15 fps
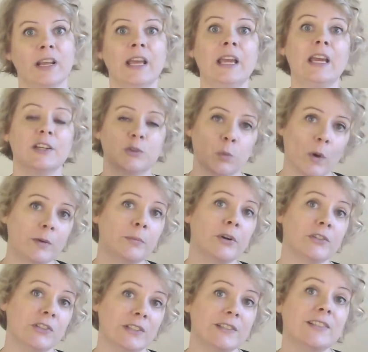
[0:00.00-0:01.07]
it's one
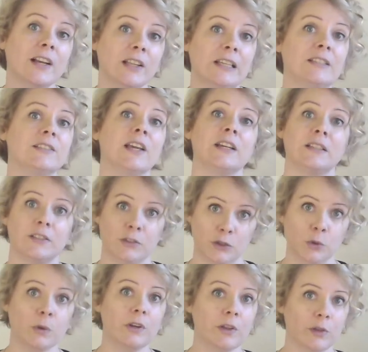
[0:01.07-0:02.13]
person selling sex
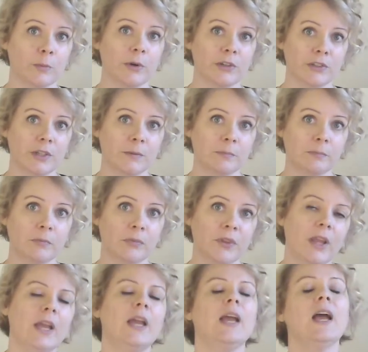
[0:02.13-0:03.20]
to another person.
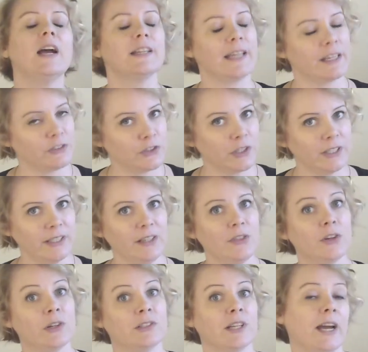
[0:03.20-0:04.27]
Occasionally,
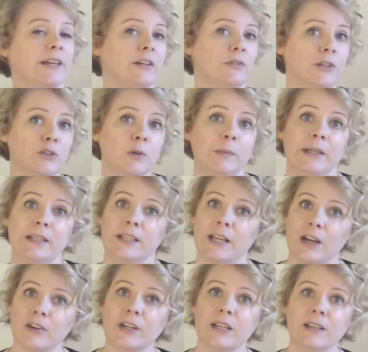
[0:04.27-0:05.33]
there is a kind of
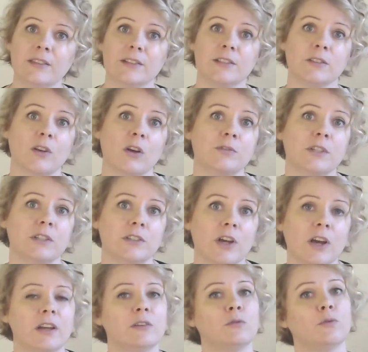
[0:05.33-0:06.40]
intermediary. This is often
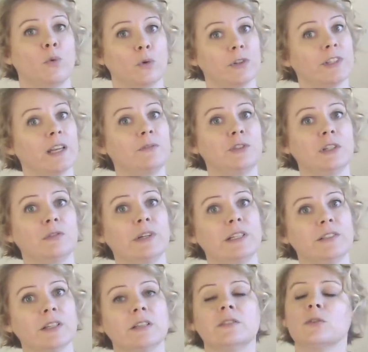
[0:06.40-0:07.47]
done for safety
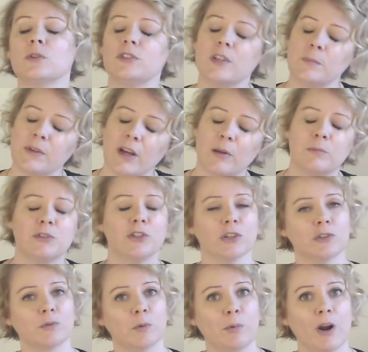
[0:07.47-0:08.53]
reasons or sometimes
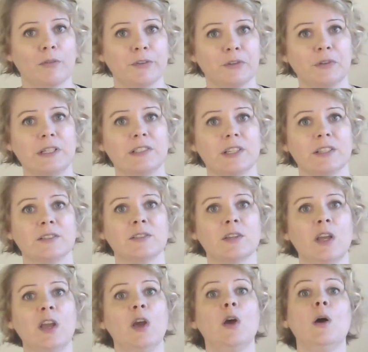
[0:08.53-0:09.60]
just for profit reasons.
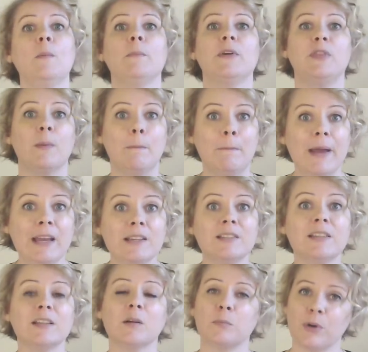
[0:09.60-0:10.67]
But the
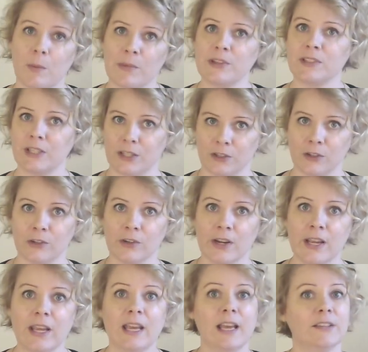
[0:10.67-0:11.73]
basic premise here
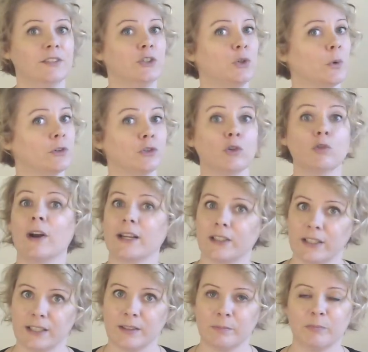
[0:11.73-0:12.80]
is that you are
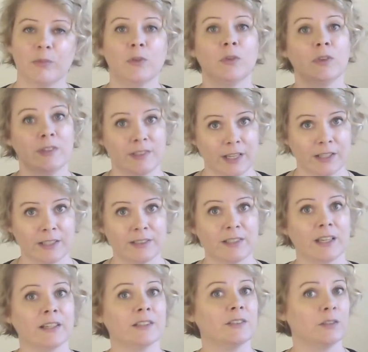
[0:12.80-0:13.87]
directly selling
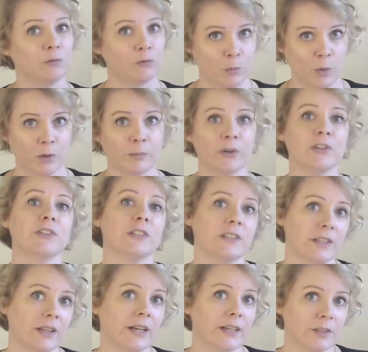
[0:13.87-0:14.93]
sex from one person to
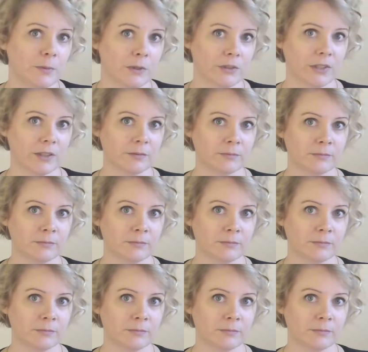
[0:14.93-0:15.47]
the next person.